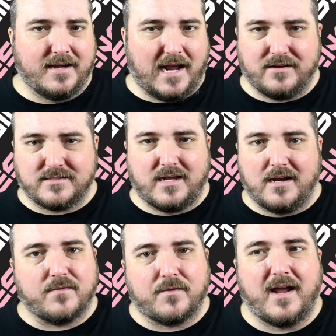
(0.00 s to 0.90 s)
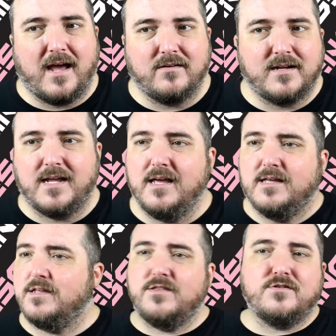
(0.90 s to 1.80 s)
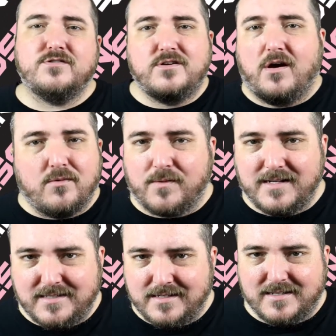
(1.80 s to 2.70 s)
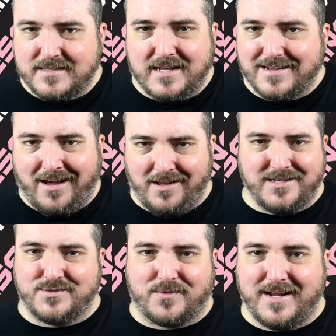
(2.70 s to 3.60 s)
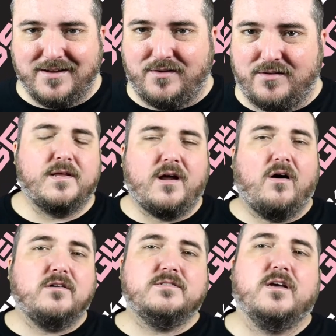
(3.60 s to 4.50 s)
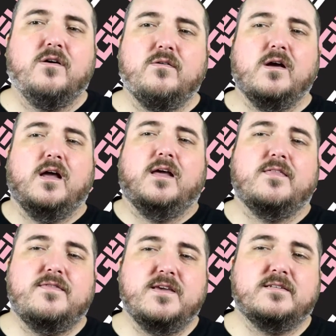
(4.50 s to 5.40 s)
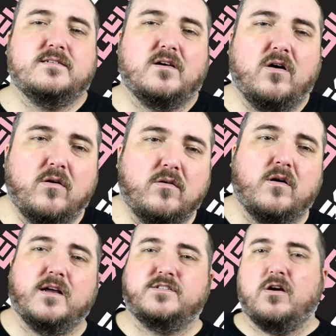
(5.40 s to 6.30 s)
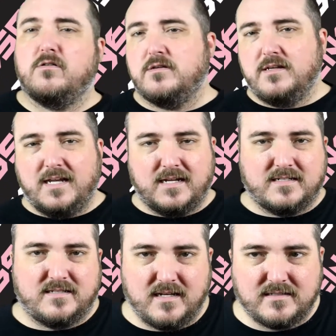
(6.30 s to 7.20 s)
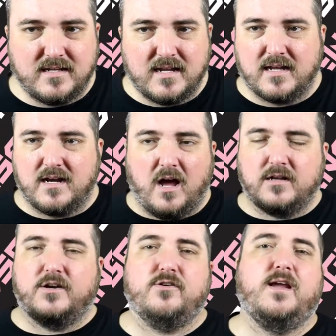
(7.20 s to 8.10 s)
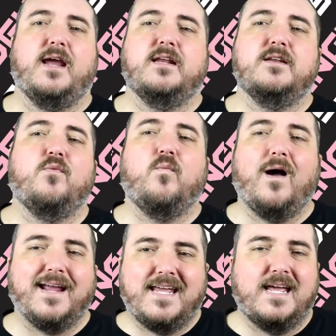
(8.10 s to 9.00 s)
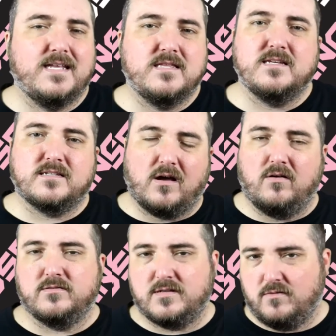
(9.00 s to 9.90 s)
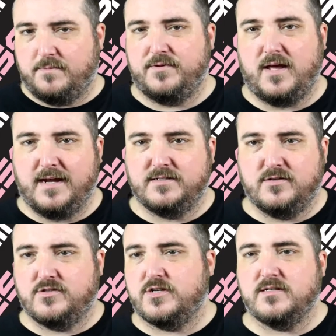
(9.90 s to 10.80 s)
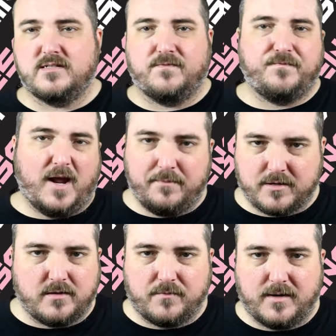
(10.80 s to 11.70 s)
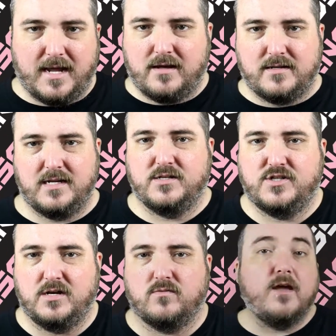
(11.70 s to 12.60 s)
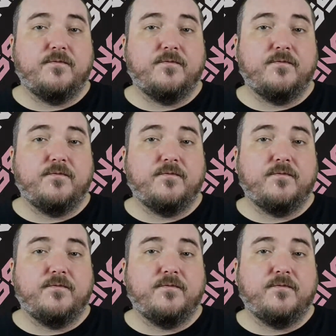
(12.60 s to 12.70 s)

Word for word: outside of reality, then there's no reason to think God is real. But also, this whole eternally existing and uncreated, why can't this also apply to just the fabric of reality in general? If